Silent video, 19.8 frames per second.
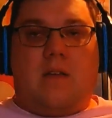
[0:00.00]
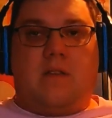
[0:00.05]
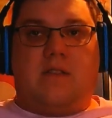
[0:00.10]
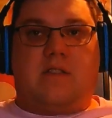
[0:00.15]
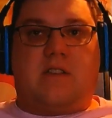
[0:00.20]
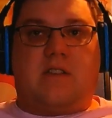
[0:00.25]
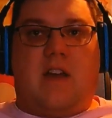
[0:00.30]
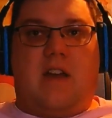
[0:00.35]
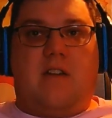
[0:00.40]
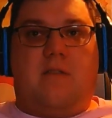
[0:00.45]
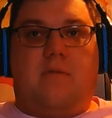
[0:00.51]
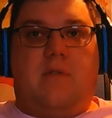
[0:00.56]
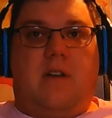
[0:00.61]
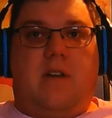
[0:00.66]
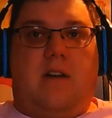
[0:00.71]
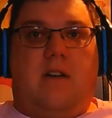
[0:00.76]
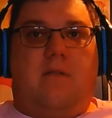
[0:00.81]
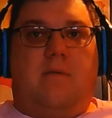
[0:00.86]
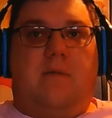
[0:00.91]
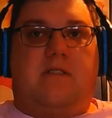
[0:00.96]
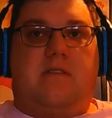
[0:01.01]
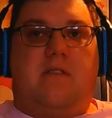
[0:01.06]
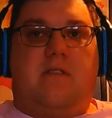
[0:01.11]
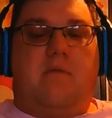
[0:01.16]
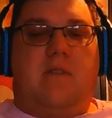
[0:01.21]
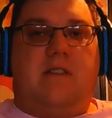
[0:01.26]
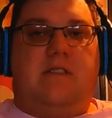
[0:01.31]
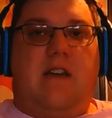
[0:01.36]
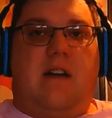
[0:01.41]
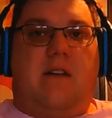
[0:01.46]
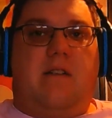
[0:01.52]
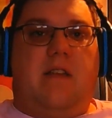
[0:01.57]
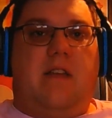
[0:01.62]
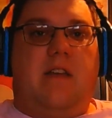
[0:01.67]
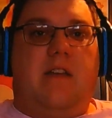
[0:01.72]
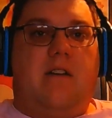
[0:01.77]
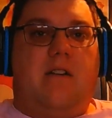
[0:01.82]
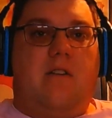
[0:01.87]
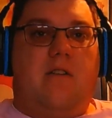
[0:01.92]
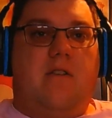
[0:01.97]
kind of basically went
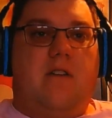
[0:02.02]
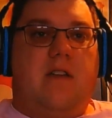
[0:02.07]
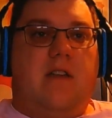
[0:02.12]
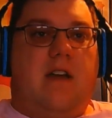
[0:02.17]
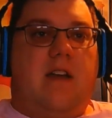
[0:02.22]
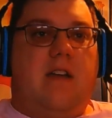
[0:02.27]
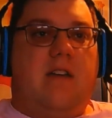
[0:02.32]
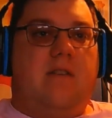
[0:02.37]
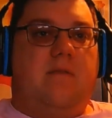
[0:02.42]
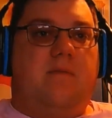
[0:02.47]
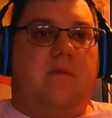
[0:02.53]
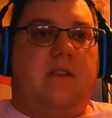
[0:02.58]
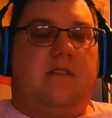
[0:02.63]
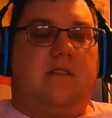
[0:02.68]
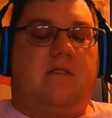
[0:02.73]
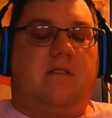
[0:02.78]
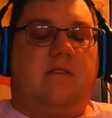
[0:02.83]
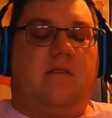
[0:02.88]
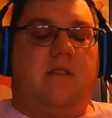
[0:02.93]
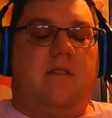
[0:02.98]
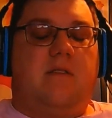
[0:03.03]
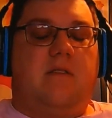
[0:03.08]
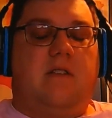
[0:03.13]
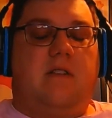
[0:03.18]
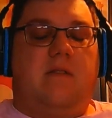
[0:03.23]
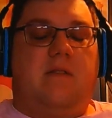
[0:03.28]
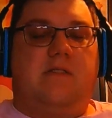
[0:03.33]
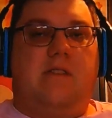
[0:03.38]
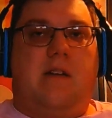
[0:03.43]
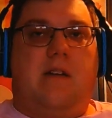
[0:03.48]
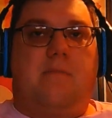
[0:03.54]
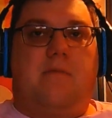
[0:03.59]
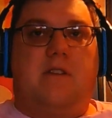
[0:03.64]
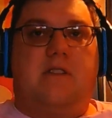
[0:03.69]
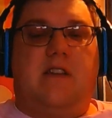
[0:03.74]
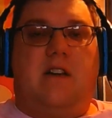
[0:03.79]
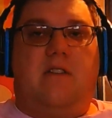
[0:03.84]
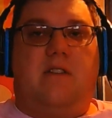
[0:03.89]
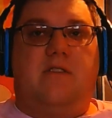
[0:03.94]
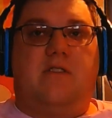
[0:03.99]
downhill, and I basically was not
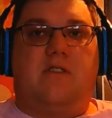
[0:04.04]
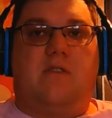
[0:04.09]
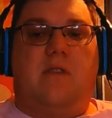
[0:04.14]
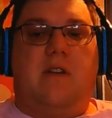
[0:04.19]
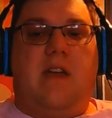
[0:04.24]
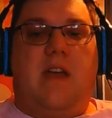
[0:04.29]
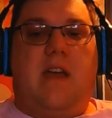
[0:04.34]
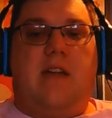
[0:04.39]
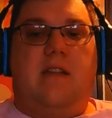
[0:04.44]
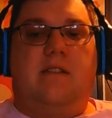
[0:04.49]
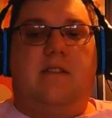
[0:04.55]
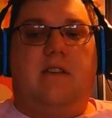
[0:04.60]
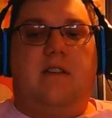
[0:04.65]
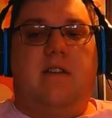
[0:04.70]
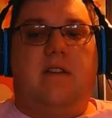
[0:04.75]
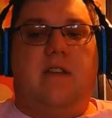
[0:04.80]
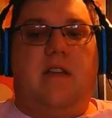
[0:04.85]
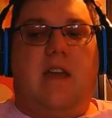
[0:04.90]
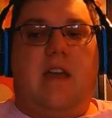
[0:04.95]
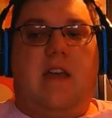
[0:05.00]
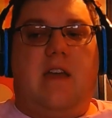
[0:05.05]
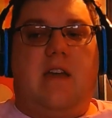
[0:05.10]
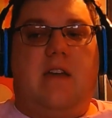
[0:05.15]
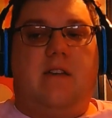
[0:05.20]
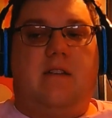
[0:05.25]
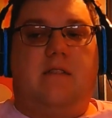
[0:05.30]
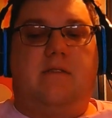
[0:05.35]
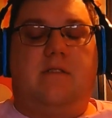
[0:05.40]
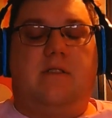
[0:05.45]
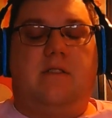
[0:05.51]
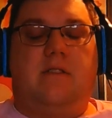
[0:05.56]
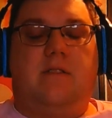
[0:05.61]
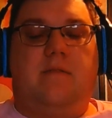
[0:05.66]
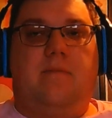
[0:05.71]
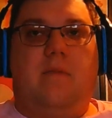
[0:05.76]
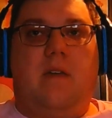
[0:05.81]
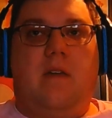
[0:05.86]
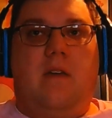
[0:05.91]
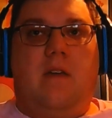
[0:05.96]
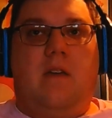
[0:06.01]
impressed how the story ended. And
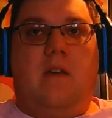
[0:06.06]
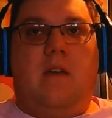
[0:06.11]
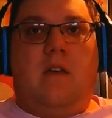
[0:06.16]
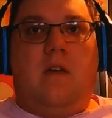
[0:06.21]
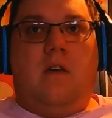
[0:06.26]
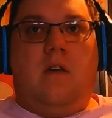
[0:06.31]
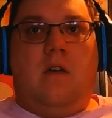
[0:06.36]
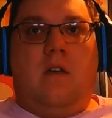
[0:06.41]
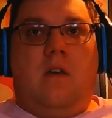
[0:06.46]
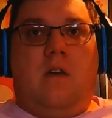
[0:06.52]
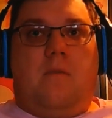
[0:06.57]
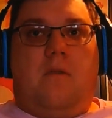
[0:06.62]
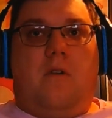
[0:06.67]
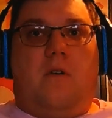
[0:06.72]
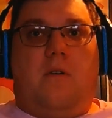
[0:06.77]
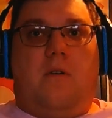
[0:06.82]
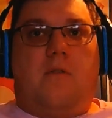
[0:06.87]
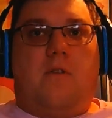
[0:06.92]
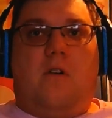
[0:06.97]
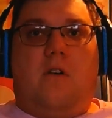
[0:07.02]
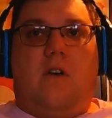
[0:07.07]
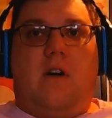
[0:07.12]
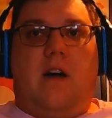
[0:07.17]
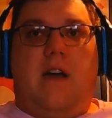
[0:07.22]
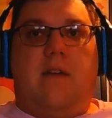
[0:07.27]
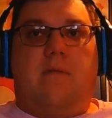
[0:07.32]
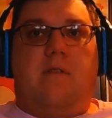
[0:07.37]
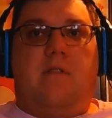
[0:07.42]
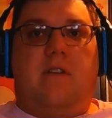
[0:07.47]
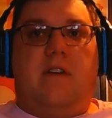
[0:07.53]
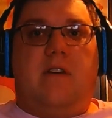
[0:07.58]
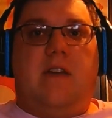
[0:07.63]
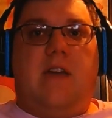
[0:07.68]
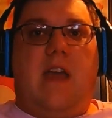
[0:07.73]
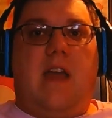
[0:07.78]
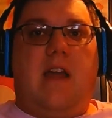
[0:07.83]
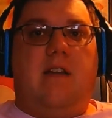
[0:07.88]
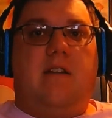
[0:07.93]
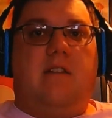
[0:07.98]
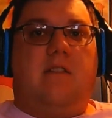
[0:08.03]
but overall, I really
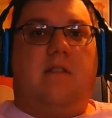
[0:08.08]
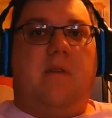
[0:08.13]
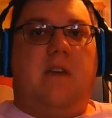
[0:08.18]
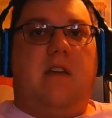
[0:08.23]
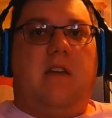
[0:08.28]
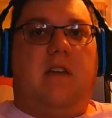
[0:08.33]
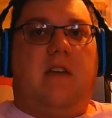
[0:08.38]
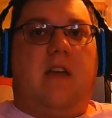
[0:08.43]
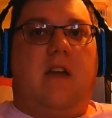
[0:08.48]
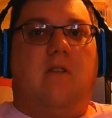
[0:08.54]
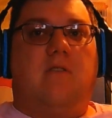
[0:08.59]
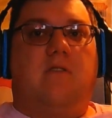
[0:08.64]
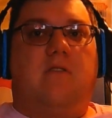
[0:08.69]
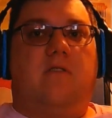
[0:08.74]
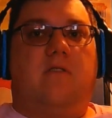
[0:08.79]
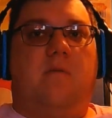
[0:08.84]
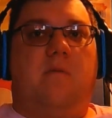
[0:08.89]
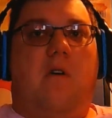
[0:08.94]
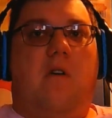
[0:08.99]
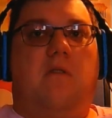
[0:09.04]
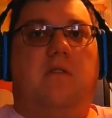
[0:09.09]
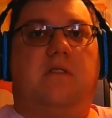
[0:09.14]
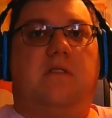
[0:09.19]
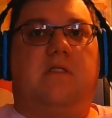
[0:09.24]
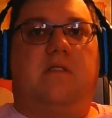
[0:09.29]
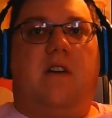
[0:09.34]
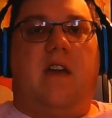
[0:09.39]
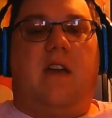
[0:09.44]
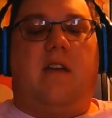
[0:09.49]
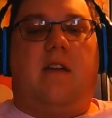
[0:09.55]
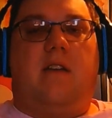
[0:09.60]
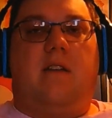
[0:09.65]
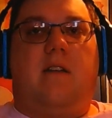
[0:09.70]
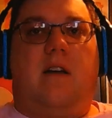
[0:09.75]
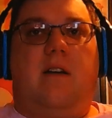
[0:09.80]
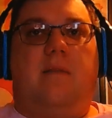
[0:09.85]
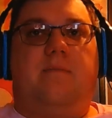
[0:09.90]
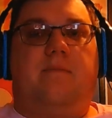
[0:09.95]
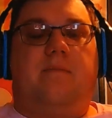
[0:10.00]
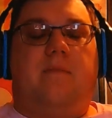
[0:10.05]
hated the main character the most. Like,
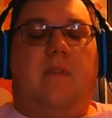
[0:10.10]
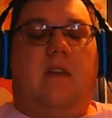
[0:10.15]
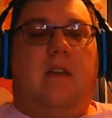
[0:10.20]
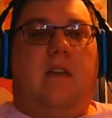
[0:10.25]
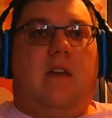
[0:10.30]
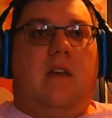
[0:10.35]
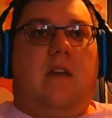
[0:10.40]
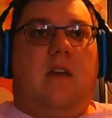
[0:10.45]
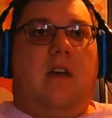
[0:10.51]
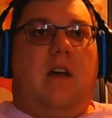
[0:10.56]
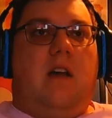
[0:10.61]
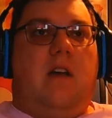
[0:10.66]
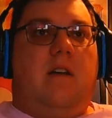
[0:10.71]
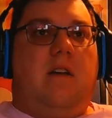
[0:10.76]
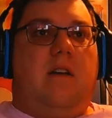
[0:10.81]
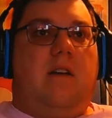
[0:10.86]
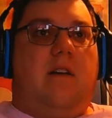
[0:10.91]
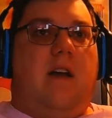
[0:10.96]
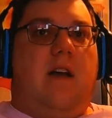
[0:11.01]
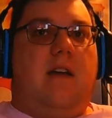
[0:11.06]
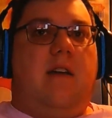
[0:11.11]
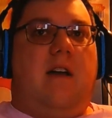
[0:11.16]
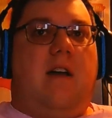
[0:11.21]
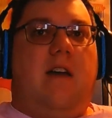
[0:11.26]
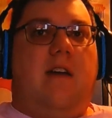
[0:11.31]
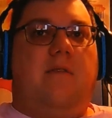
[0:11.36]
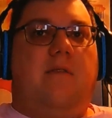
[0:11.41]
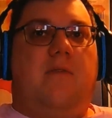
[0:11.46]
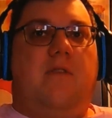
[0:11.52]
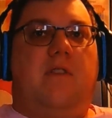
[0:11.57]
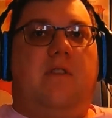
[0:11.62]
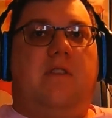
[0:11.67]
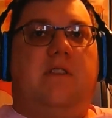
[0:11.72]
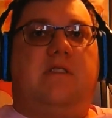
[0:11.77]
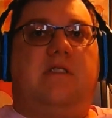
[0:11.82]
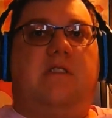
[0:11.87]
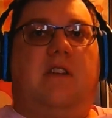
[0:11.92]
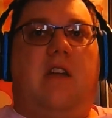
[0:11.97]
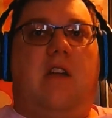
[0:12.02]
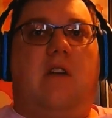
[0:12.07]
I have a feeling
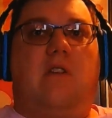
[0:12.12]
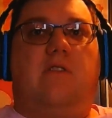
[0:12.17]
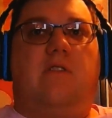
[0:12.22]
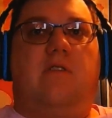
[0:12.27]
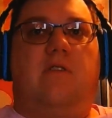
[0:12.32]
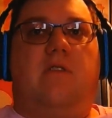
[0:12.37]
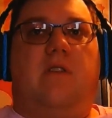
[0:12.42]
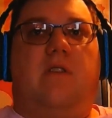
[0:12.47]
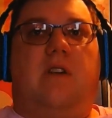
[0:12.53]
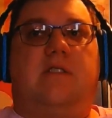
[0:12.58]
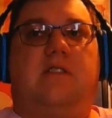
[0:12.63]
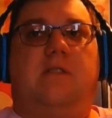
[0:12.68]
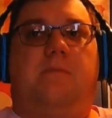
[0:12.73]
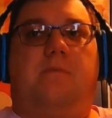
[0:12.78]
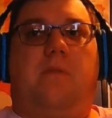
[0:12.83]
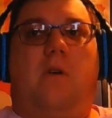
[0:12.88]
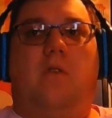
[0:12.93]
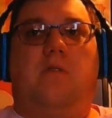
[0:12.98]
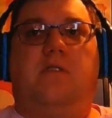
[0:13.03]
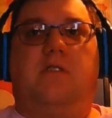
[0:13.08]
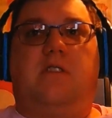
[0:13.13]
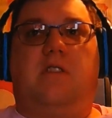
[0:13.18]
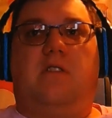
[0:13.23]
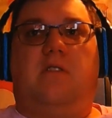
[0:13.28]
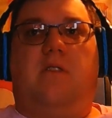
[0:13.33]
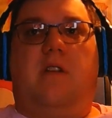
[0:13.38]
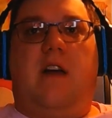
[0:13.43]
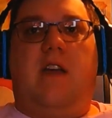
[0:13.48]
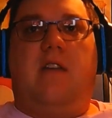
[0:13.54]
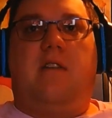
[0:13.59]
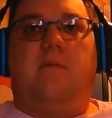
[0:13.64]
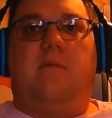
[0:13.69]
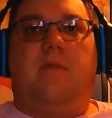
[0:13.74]
this is a character you're not supposed to like.